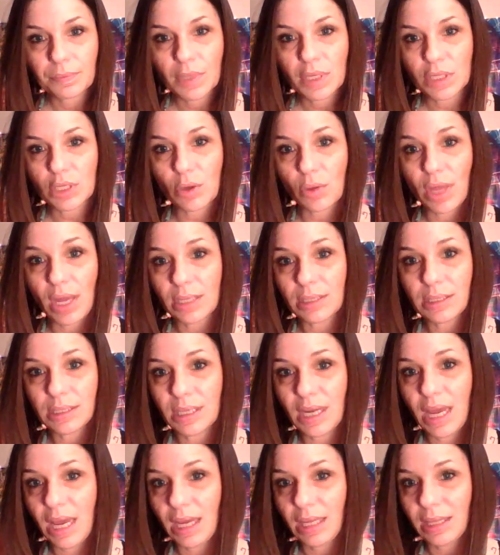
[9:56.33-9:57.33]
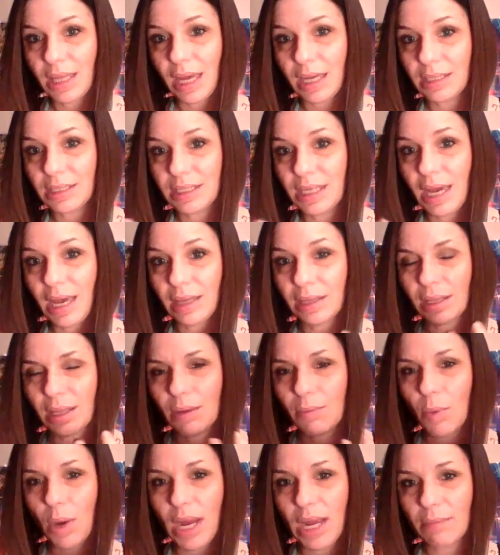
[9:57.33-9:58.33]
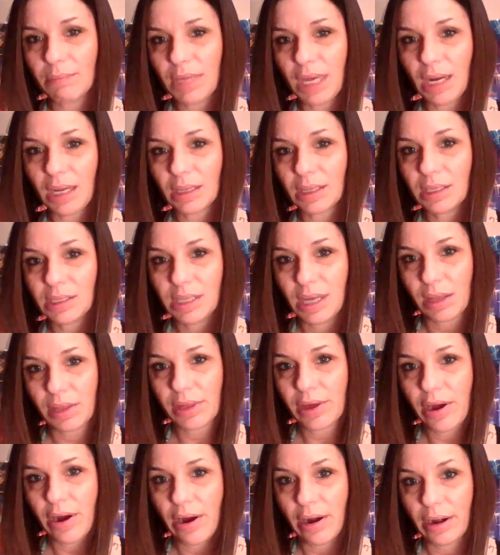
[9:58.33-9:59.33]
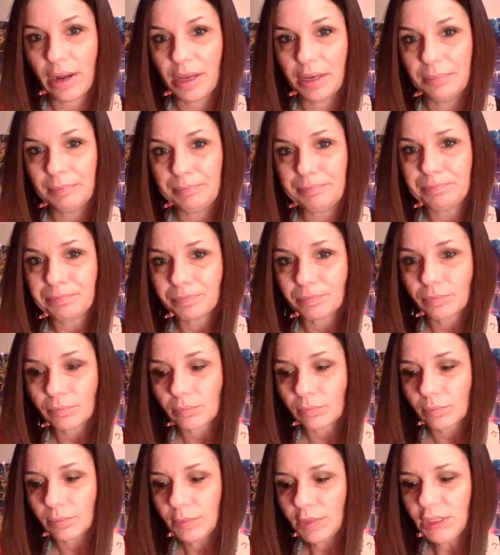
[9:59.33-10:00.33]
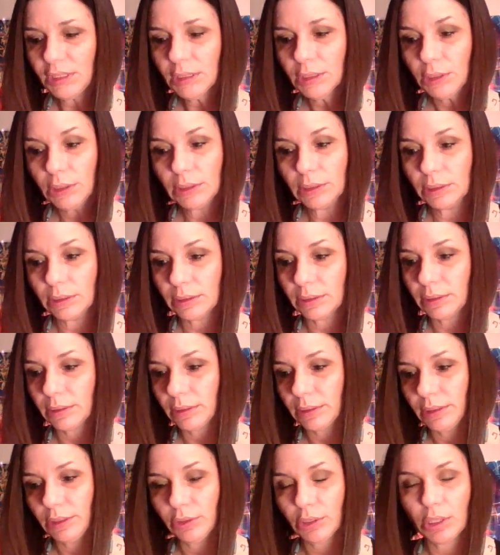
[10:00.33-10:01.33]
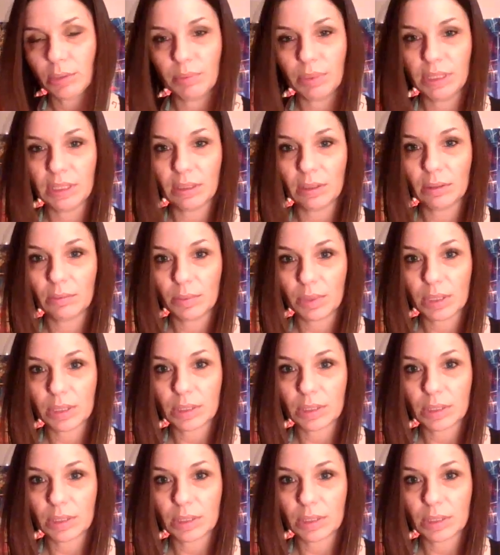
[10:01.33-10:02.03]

So that snake, that death, why I'm getting the death card in, you could be dealing with a